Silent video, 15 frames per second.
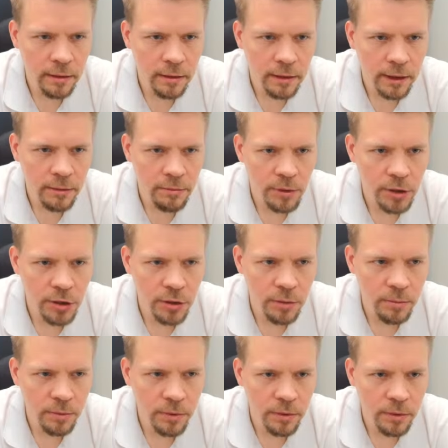that
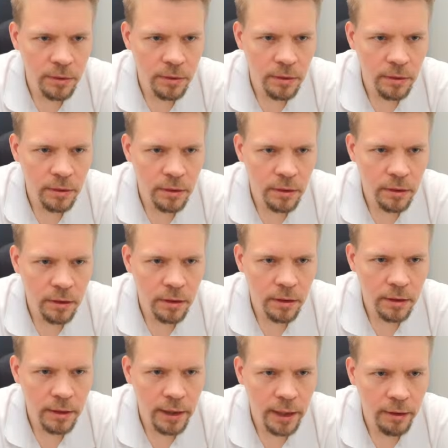bishop.
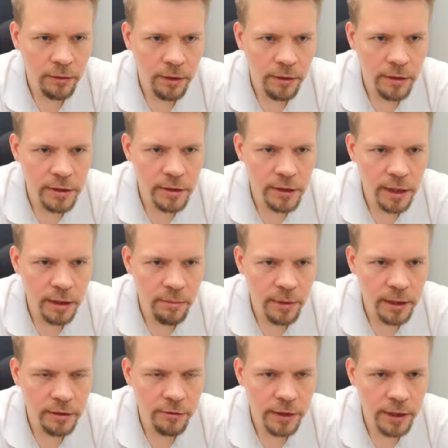Now there is
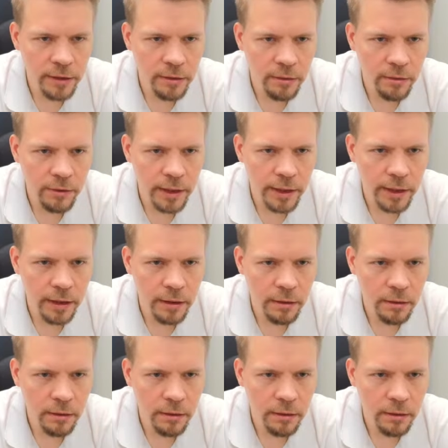checkmate threat already.